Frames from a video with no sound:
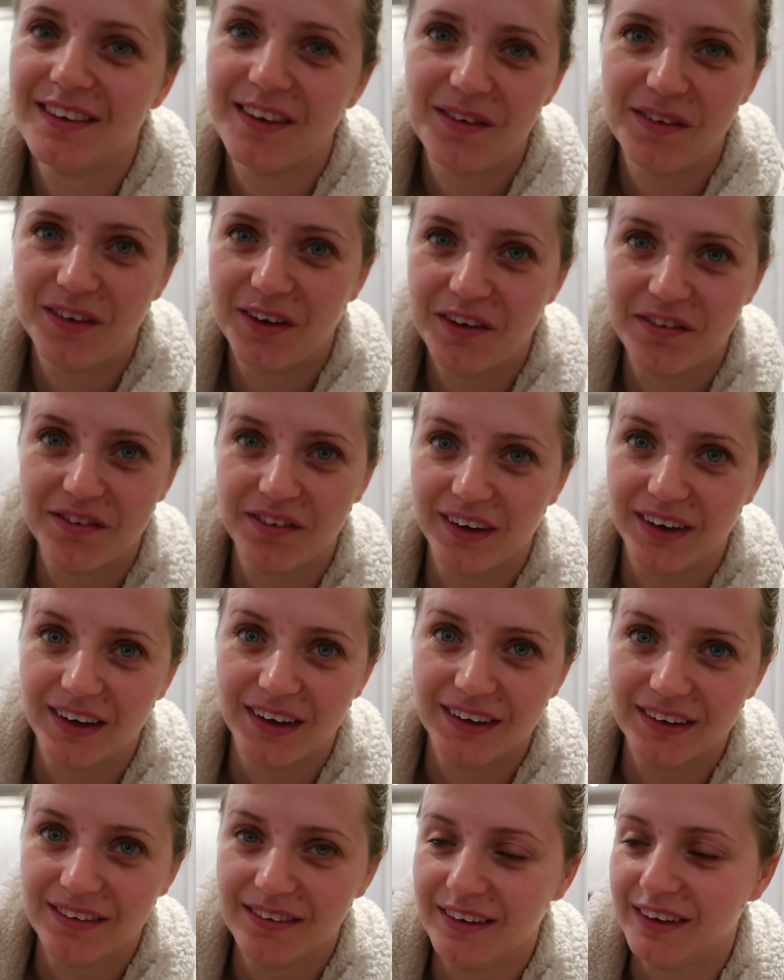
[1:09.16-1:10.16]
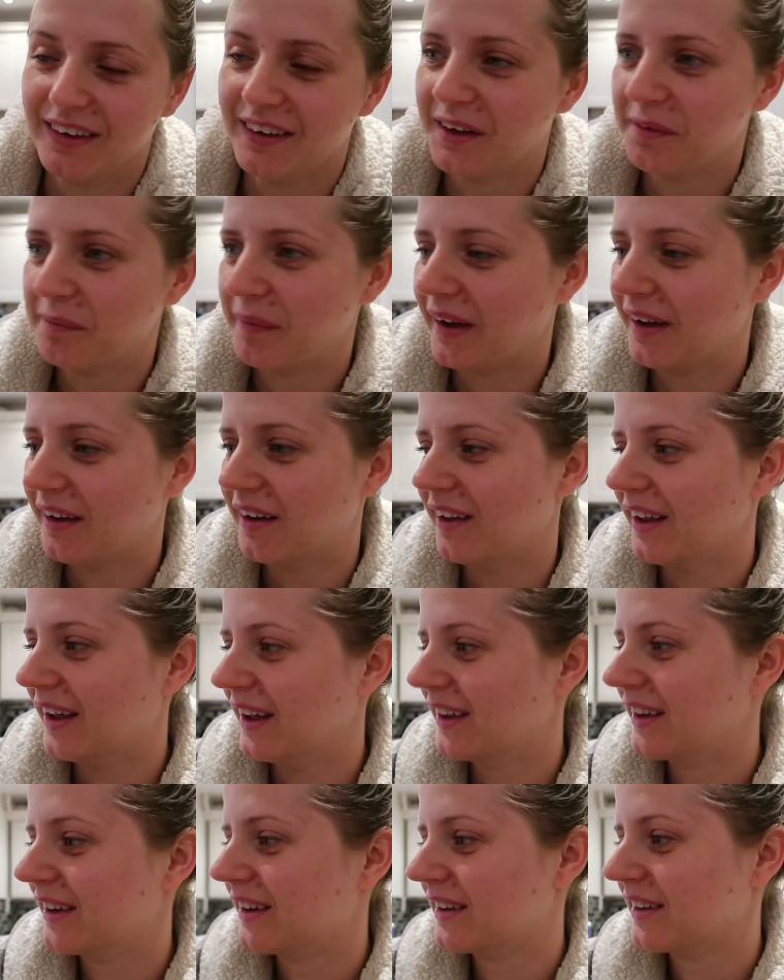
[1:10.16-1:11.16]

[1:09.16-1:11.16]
so nerve-wracking, isn't it? No matter, like,